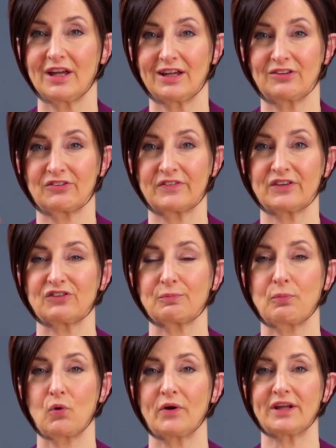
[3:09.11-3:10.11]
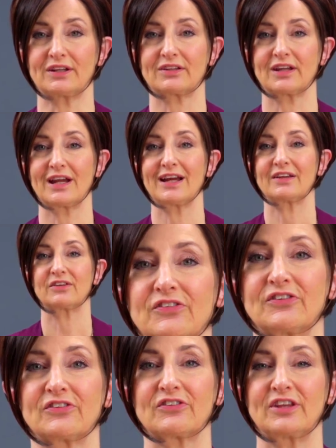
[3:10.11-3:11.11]
is this point.
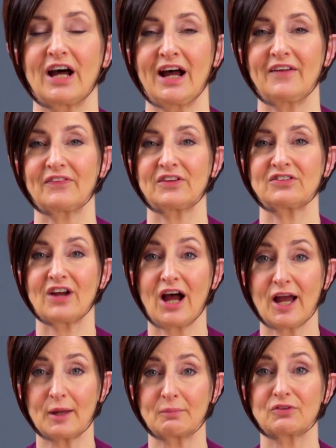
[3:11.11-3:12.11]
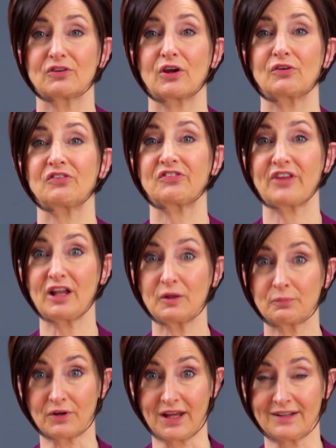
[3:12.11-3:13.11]
This is not the time to go
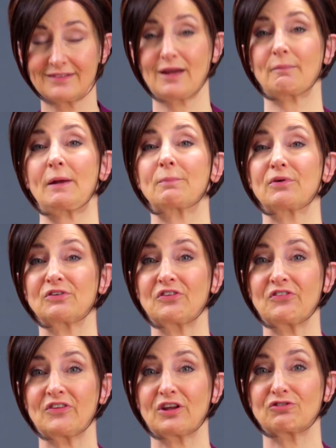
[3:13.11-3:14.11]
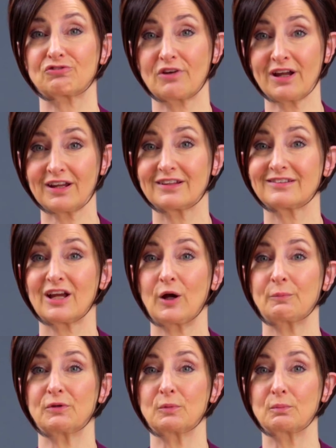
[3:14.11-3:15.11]
celebrate by purchasing a truck to
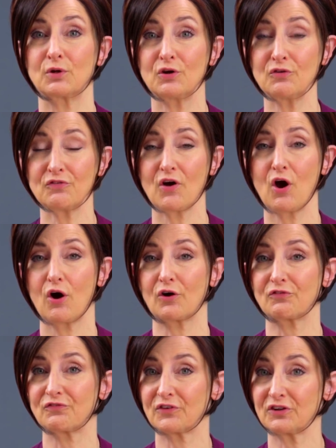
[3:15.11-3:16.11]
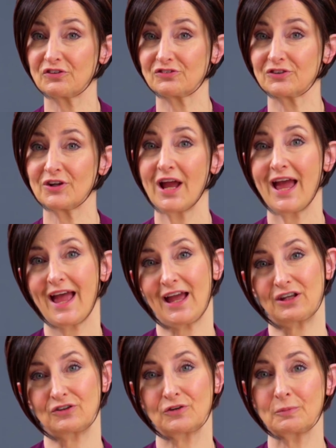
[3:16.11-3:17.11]
help you move, or furniture
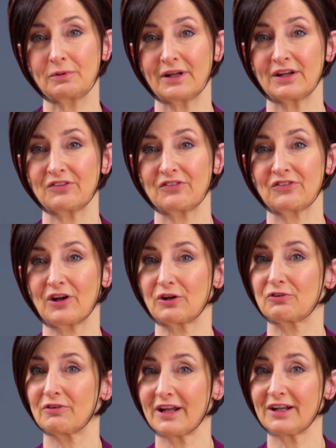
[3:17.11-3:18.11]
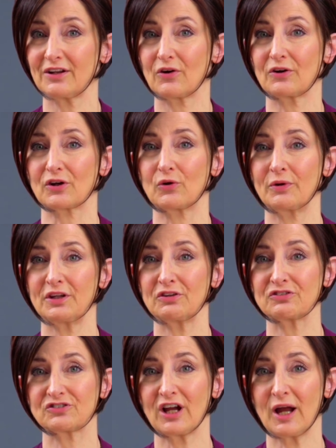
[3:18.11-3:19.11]
and new appliances on credit, or to quit
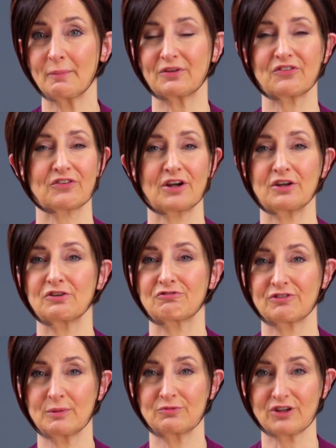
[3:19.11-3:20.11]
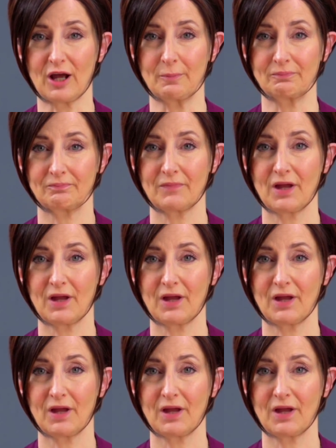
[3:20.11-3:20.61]
your job and start your dream job.